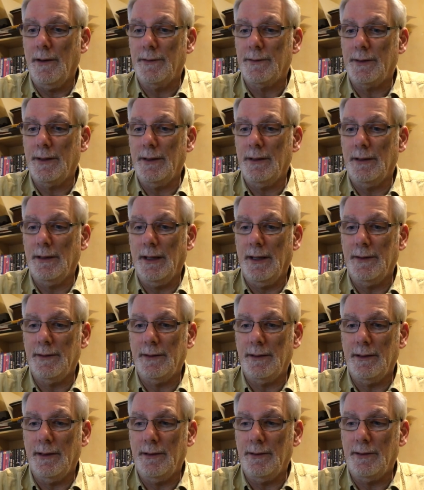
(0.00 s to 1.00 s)
single lens
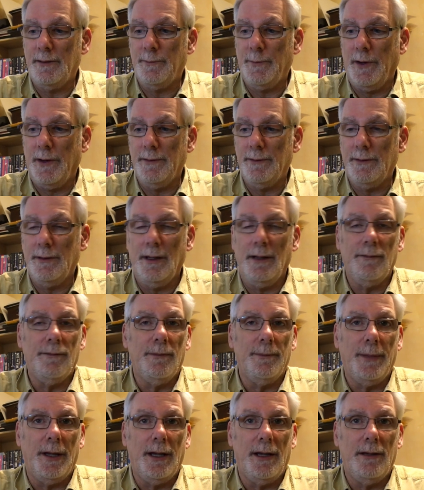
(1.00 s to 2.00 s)
that I just bought today
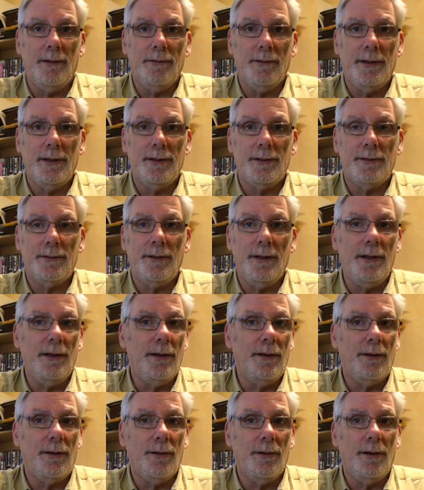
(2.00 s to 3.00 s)
from Henry's,
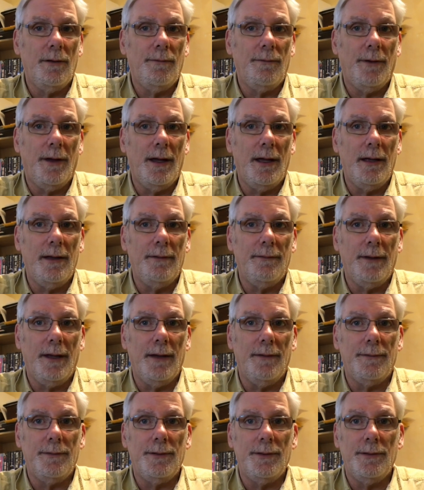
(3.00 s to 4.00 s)
the
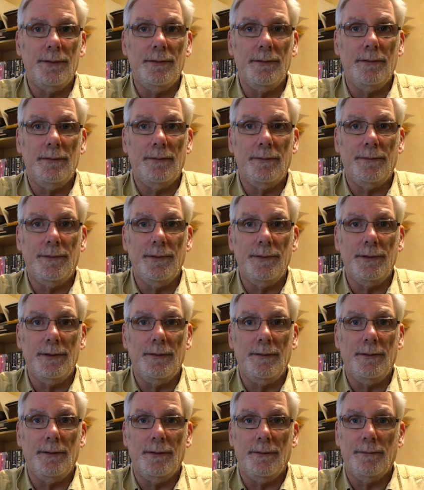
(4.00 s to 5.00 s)
35f2
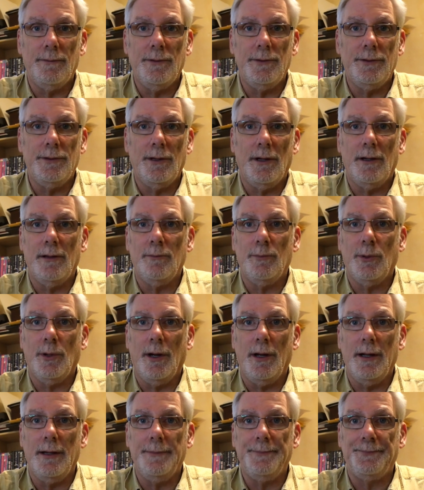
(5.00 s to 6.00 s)
Fujinon
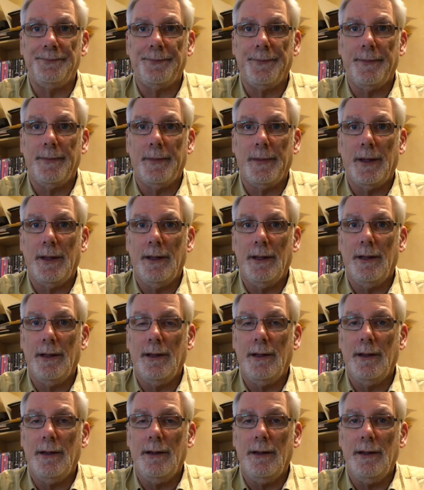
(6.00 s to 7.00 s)
Prime.
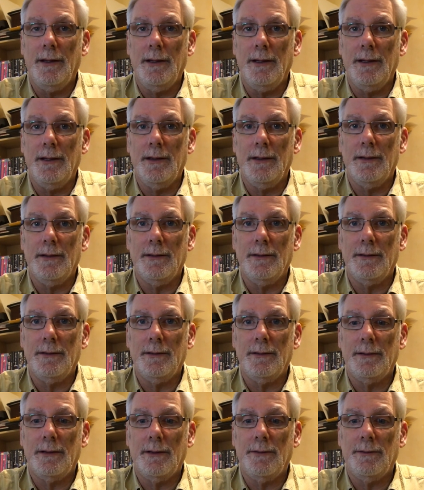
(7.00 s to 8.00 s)

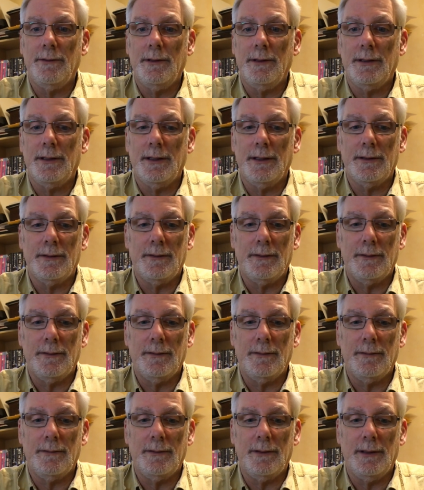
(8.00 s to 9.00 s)
And I will look
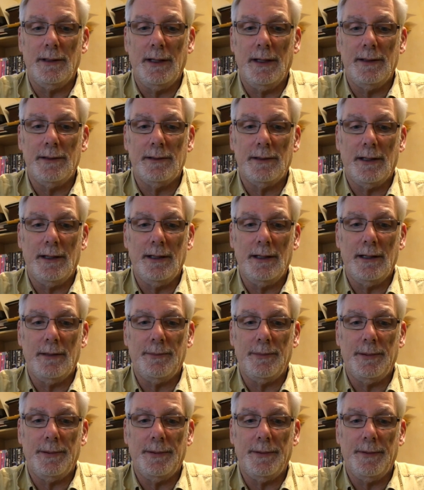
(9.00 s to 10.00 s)
at the lens
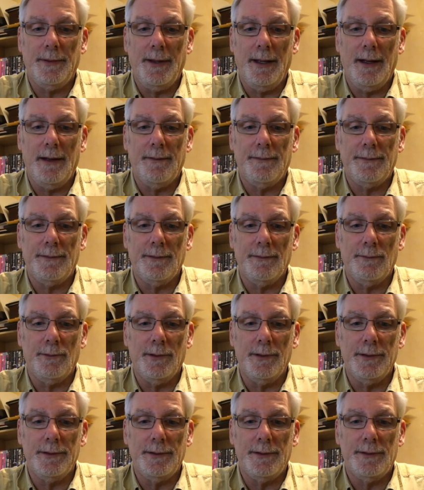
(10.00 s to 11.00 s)
lineup
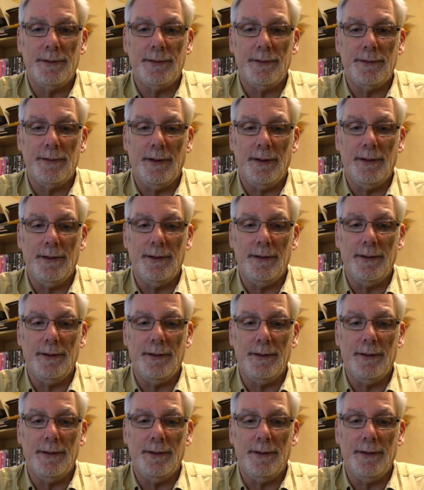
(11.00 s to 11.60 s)
afterwards.